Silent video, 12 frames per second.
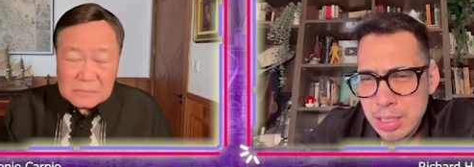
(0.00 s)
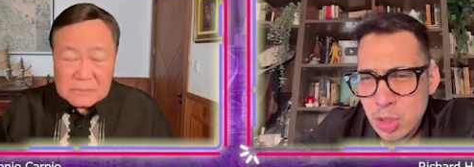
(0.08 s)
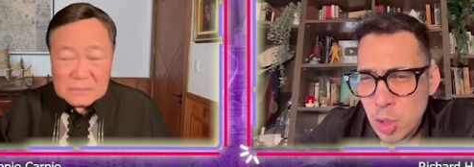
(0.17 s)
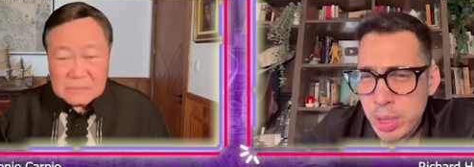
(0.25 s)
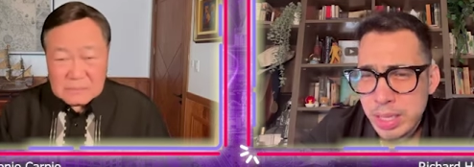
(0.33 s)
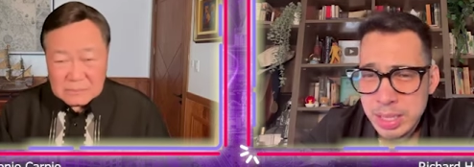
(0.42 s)

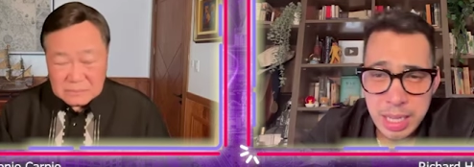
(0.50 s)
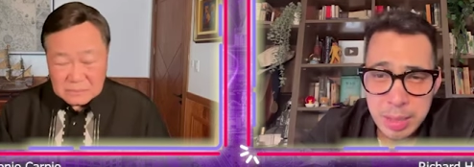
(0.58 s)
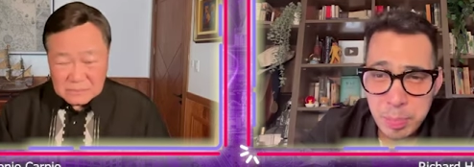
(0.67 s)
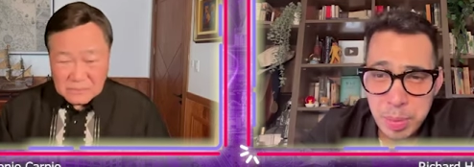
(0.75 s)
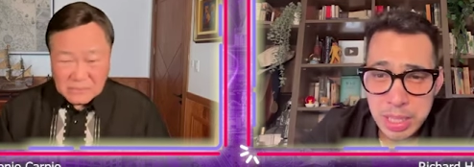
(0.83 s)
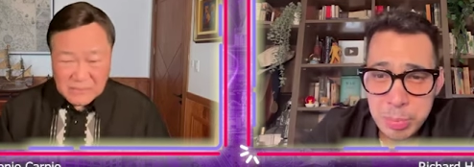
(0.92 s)
Speaker 1: knowing
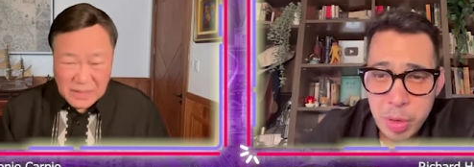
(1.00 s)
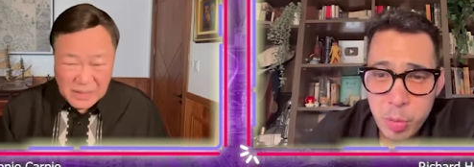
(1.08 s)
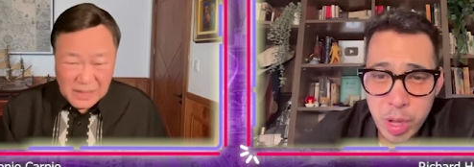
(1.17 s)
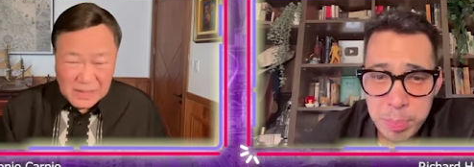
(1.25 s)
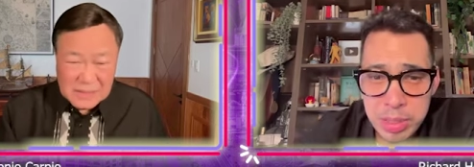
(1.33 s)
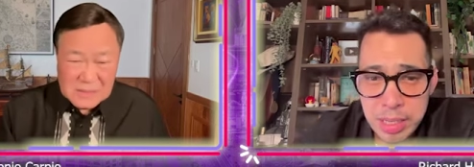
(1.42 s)
that pedema
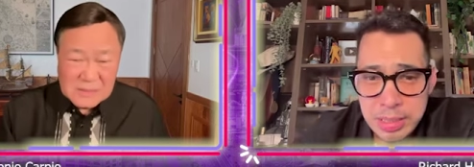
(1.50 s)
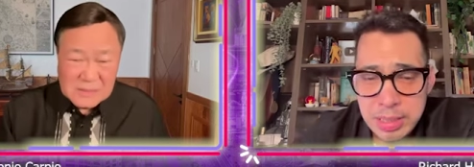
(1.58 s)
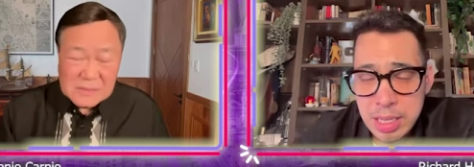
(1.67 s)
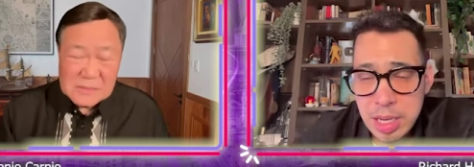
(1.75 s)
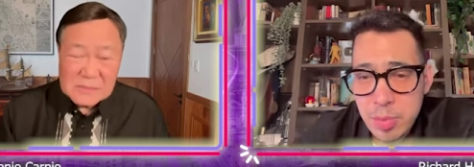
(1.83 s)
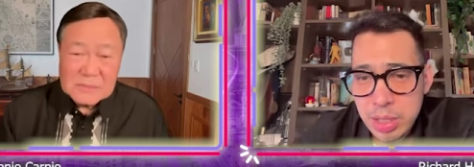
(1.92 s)
weaponized weaponize
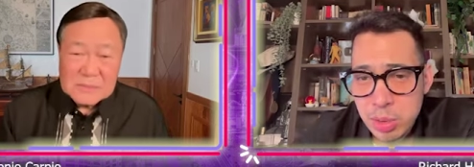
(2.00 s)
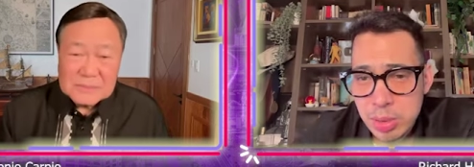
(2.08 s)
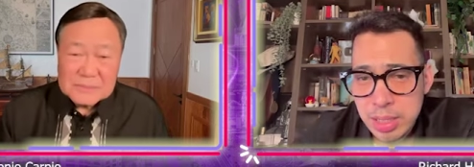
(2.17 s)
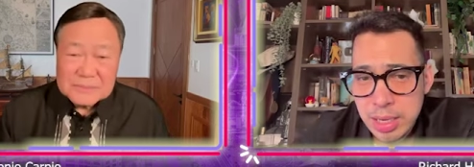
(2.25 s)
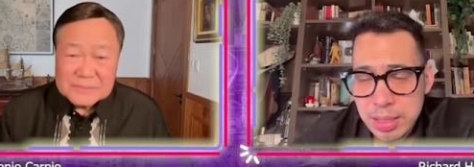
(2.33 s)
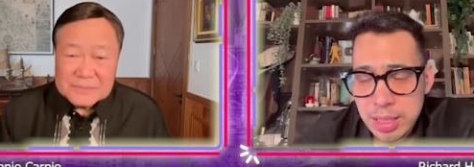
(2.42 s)
din
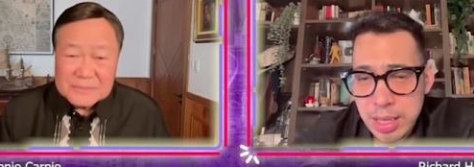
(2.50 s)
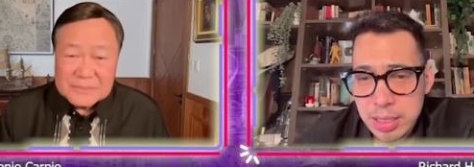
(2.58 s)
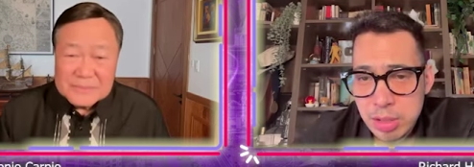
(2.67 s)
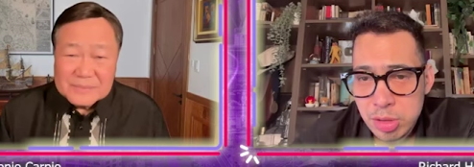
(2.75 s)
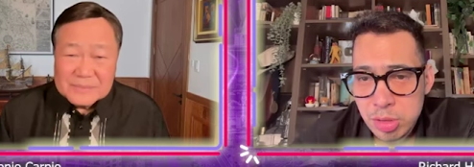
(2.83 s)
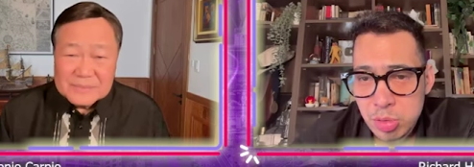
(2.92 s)

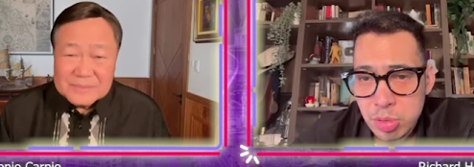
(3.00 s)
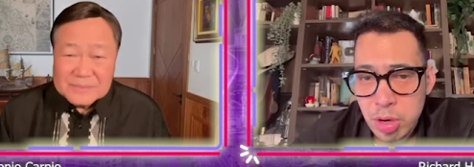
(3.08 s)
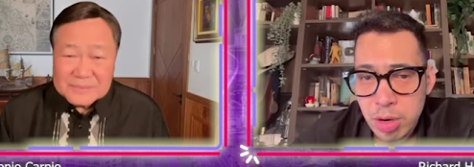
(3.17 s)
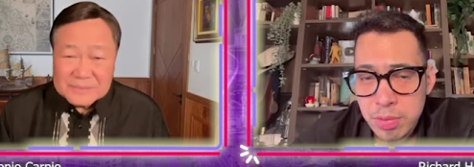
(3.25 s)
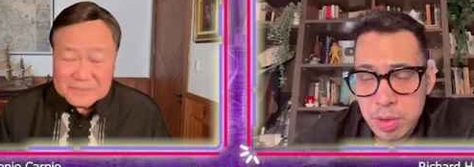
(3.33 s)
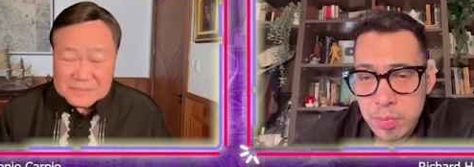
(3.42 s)
Duterte to
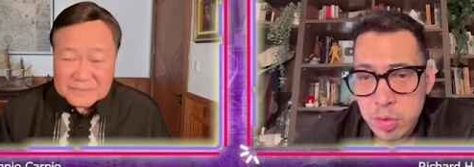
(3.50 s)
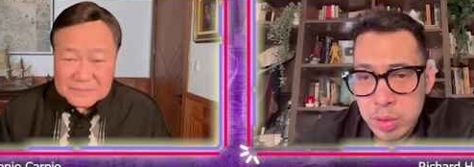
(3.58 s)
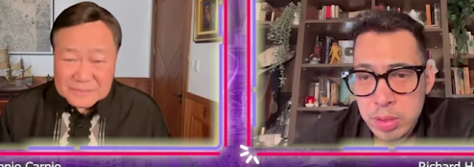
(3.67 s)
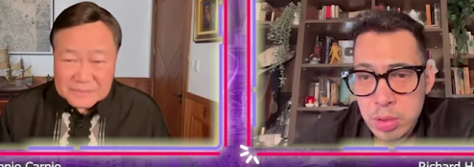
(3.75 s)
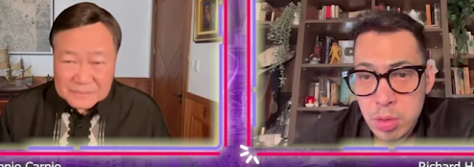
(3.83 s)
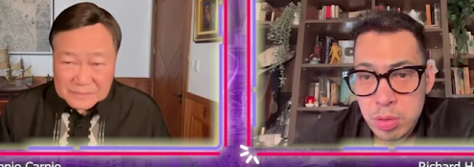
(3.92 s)
cover up for
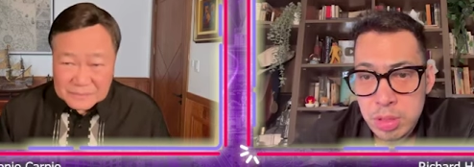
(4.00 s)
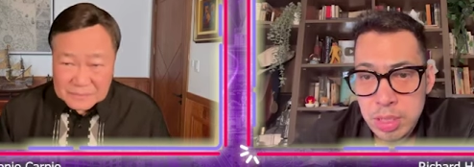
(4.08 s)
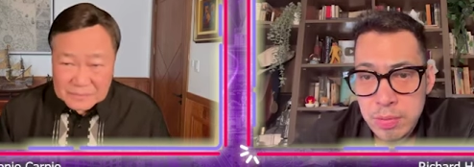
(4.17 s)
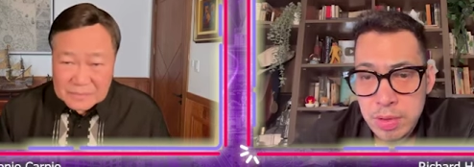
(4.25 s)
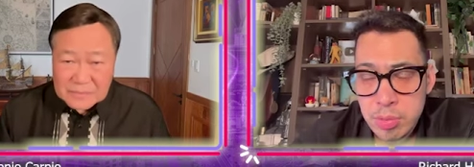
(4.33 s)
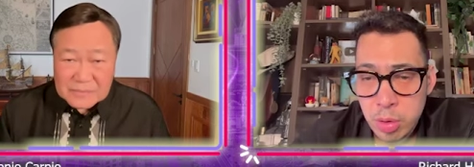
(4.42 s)
their own
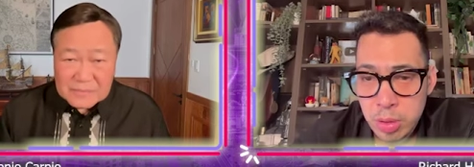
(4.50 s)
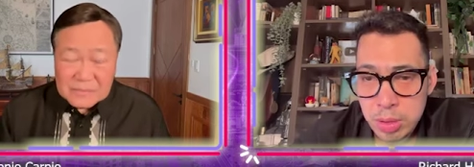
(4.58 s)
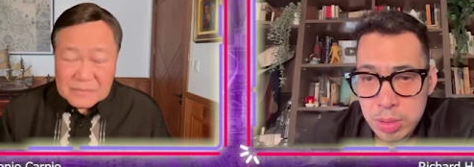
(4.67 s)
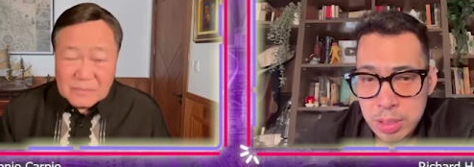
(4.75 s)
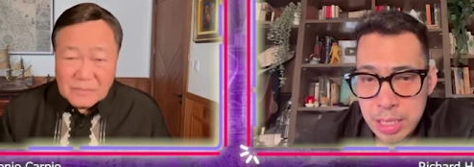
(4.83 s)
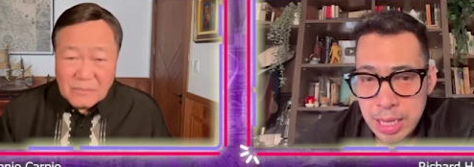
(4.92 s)
even
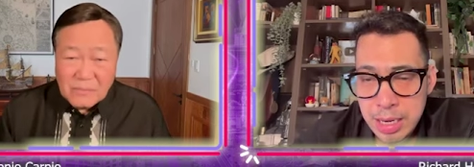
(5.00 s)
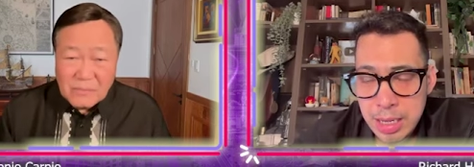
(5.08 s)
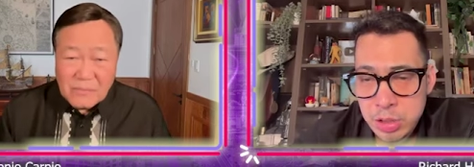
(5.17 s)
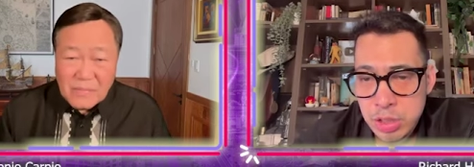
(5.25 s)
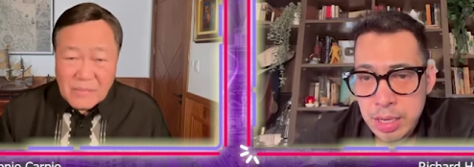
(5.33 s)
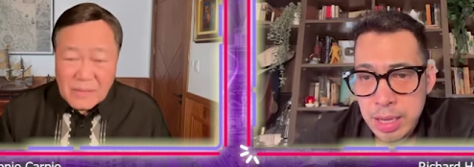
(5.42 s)
more
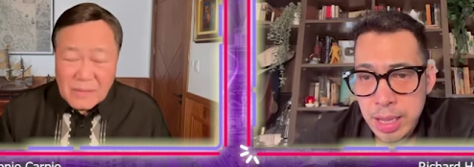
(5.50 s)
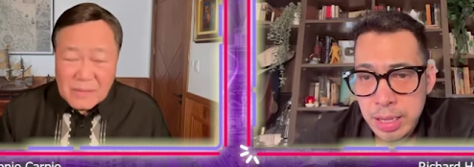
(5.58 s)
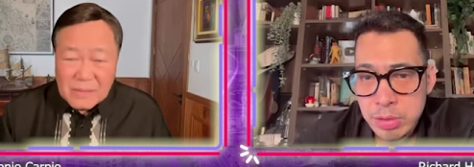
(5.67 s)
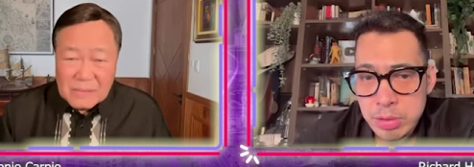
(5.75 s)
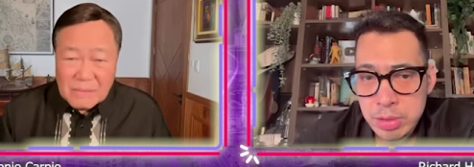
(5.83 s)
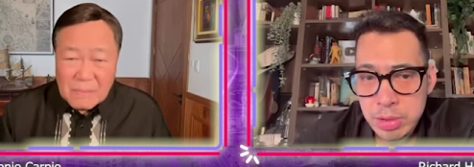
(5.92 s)
allegedly
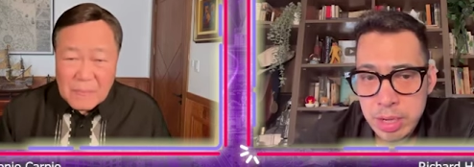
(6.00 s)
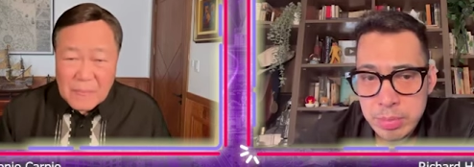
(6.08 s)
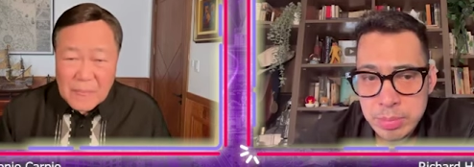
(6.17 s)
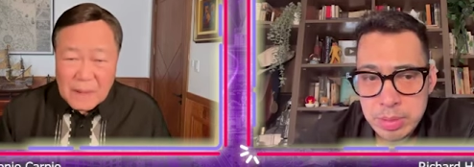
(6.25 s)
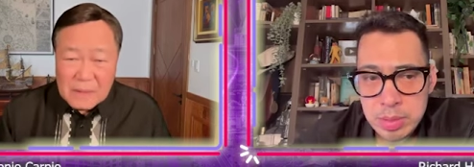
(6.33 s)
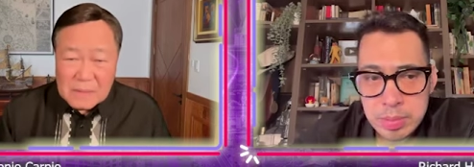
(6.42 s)
heinous
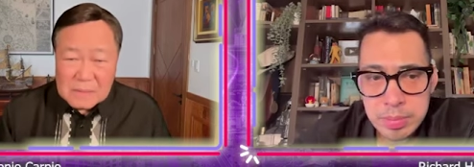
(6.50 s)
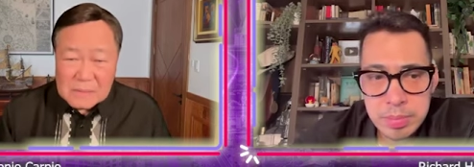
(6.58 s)
crimes.